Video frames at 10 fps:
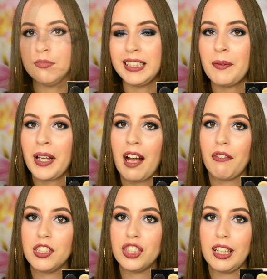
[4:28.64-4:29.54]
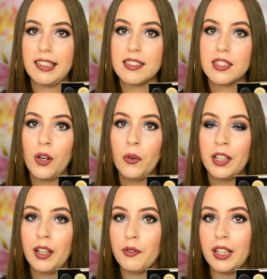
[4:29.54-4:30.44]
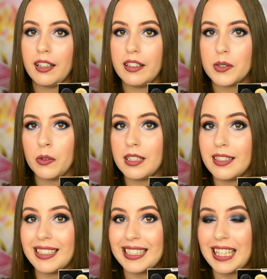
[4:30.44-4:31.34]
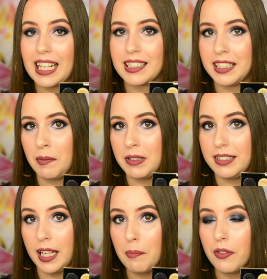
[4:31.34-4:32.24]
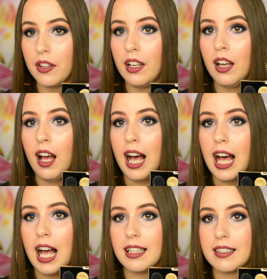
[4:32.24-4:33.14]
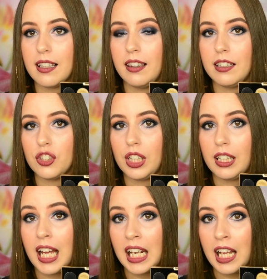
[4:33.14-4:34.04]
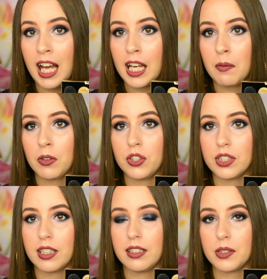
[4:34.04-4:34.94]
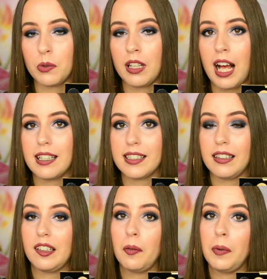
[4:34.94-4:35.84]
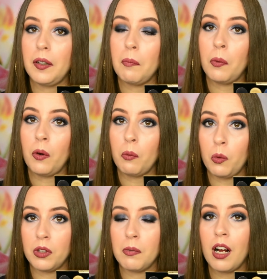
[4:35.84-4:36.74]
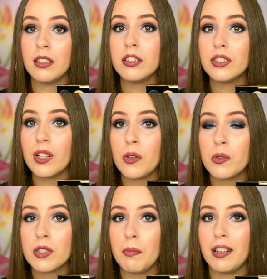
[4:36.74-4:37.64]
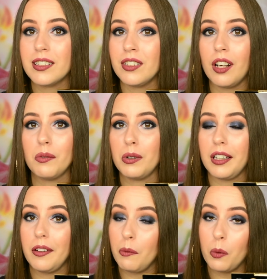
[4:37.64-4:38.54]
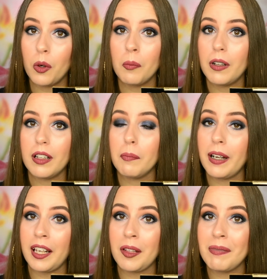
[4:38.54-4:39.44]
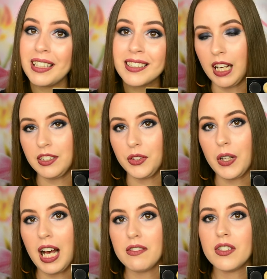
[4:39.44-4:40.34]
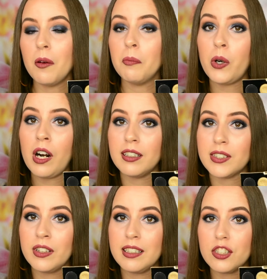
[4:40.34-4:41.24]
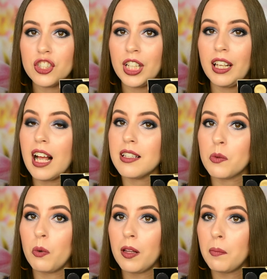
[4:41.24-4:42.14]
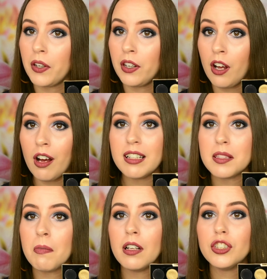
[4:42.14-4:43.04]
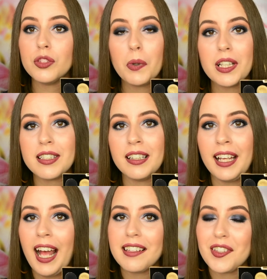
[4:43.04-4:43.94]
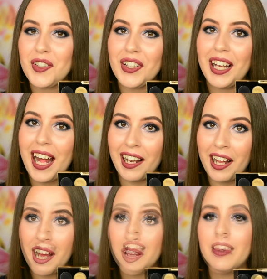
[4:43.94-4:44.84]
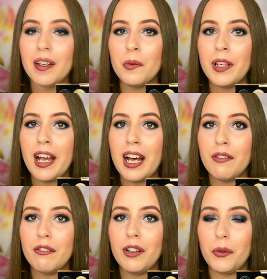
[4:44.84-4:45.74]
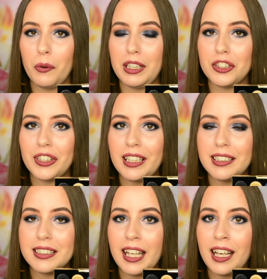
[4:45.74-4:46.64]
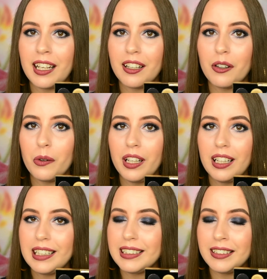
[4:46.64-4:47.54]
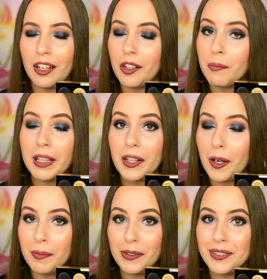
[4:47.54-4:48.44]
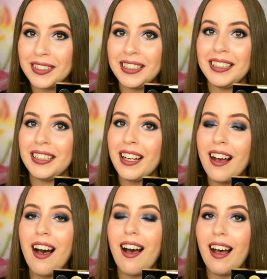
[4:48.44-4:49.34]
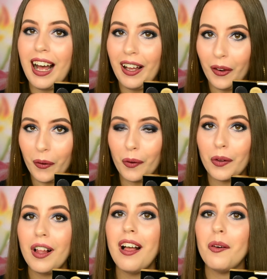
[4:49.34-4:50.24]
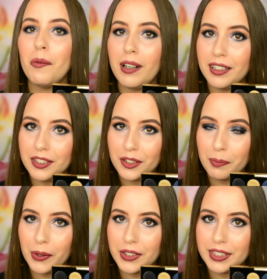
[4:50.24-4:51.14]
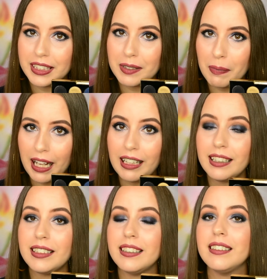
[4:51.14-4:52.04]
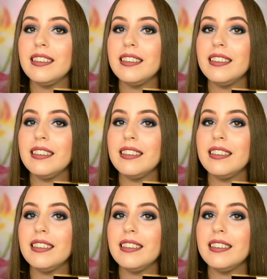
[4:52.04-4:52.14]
Then we have the shade Zone, and I feel like this one is the exact same depth as the shade Anaheim, just that this one has a little bit more warm undertones, but it's not really warm by any means. I do have some progress on this shade as well, but not as much, surprisingly, as the shade Anaheim. Then we have a gray shades, and gray is not my cup of tea at all. Why did you purchase this palette?